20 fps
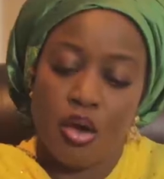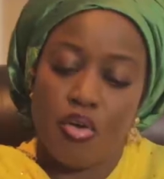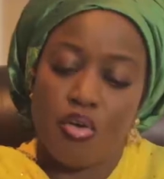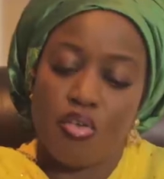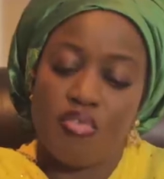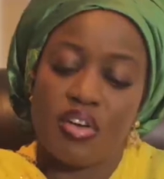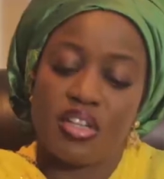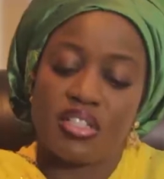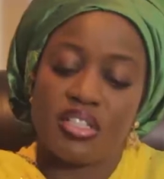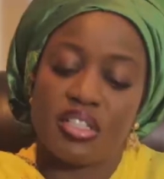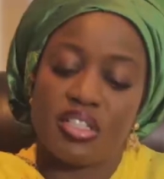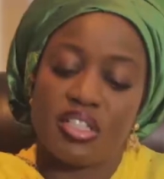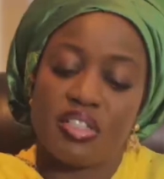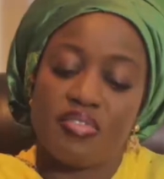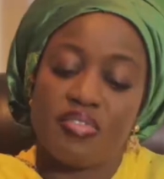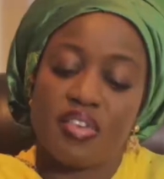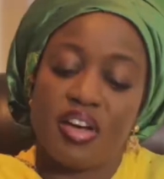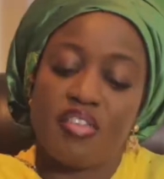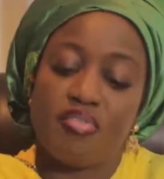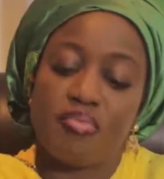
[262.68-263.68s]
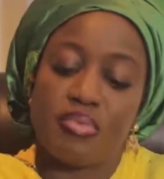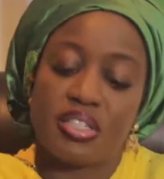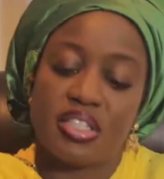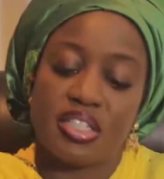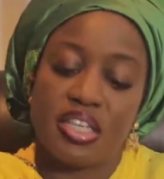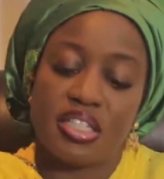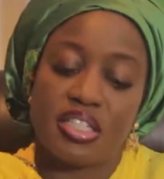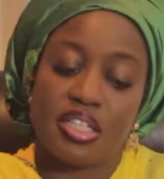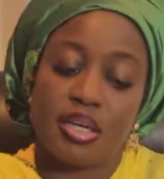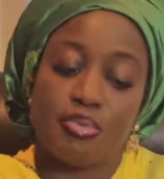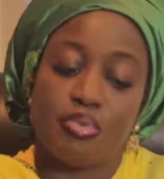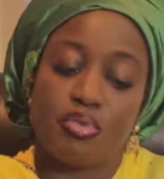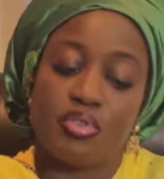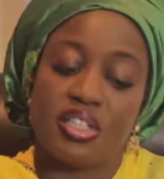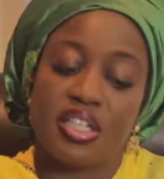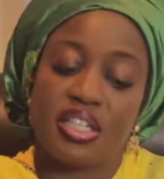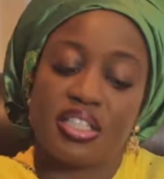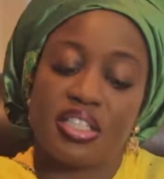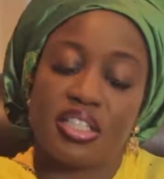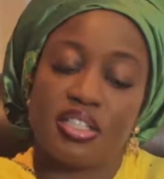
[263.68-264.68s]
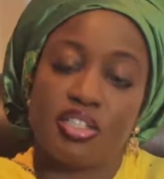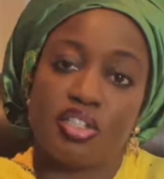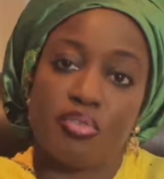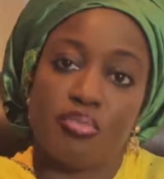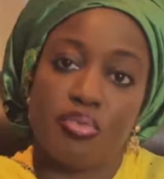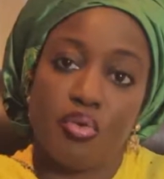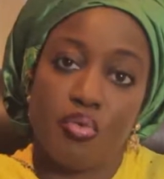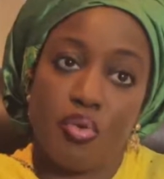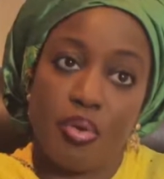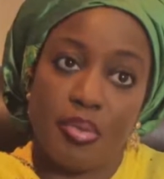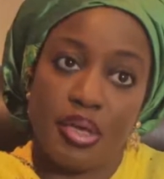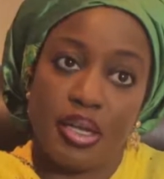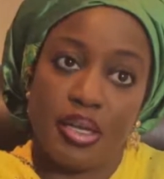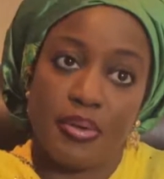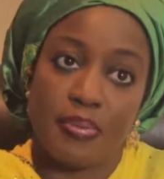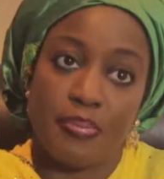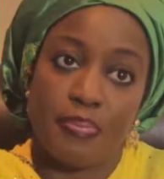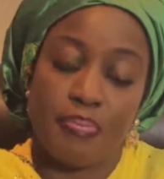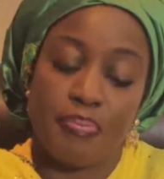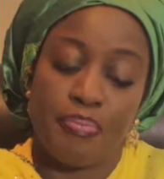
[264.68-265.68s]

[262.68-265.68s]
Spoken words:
over 65% are projected to be women.